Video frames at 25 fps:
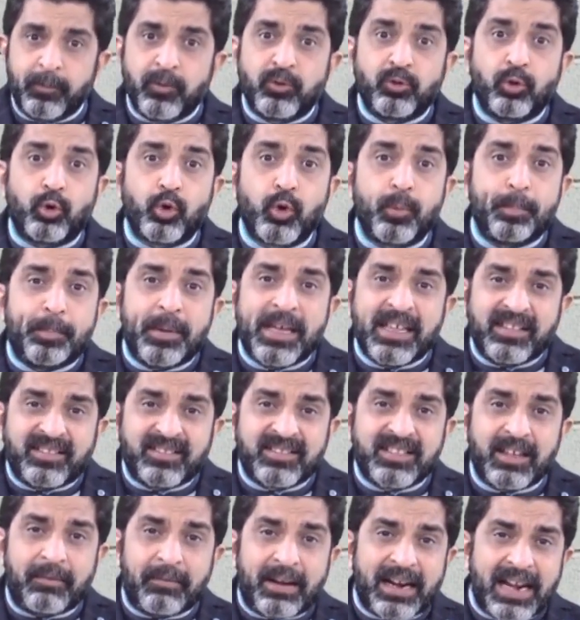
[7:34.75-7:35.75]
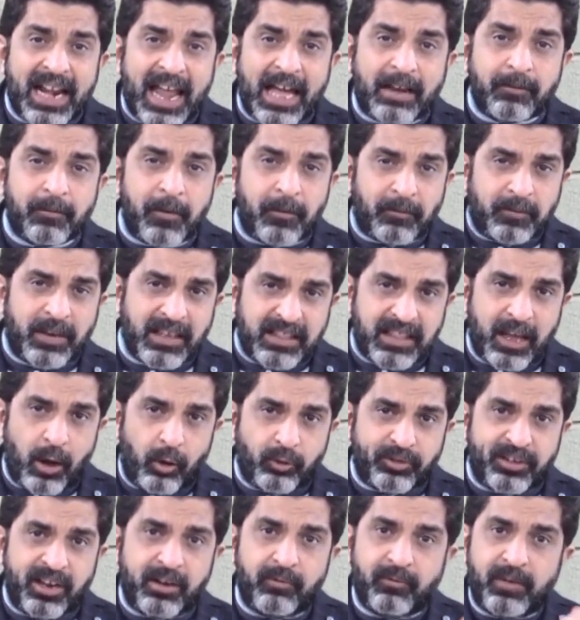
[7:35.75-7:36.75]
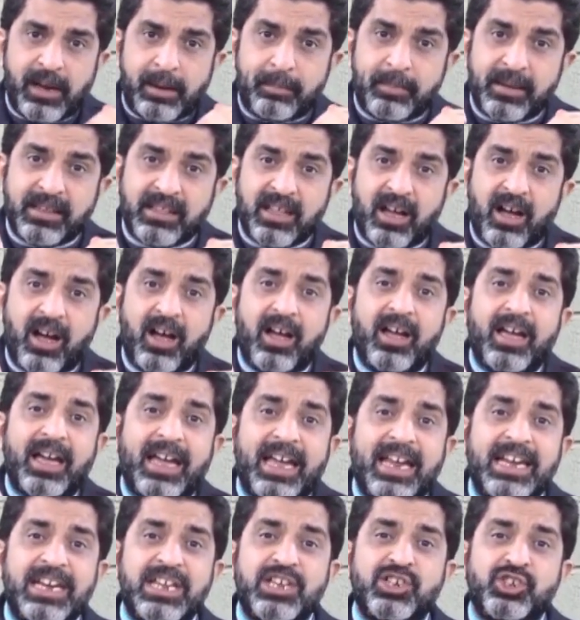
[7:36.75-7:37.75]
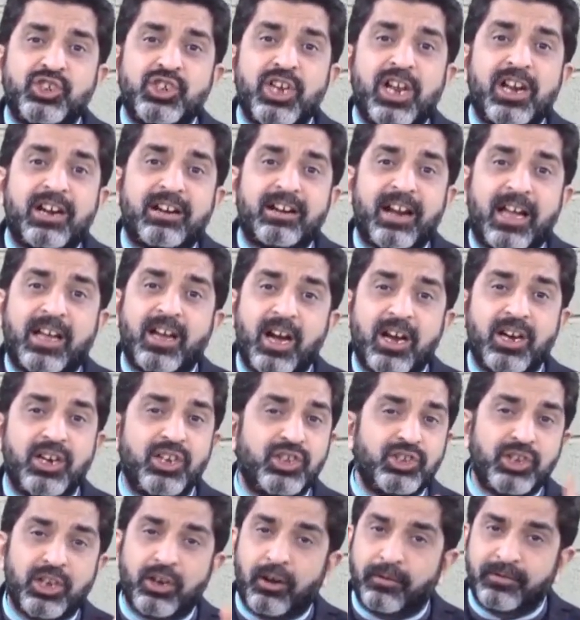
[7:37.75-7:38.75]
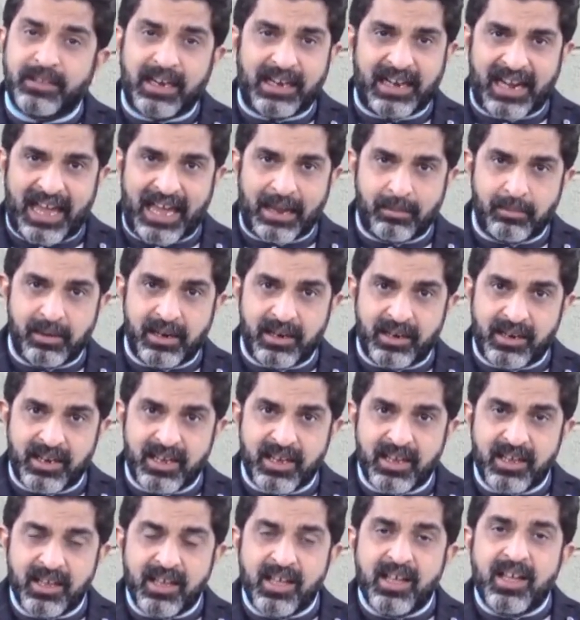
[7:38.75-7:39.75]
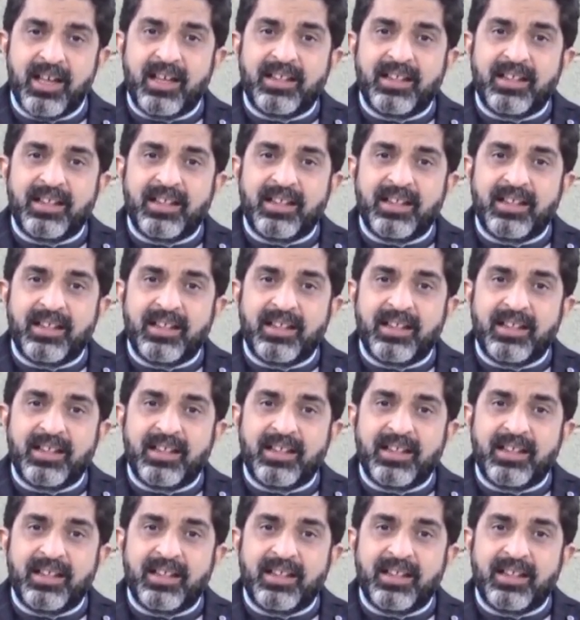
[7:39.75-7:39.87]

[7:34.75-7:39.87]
So rupees 7,50,000 will be the initial recognition of that liability.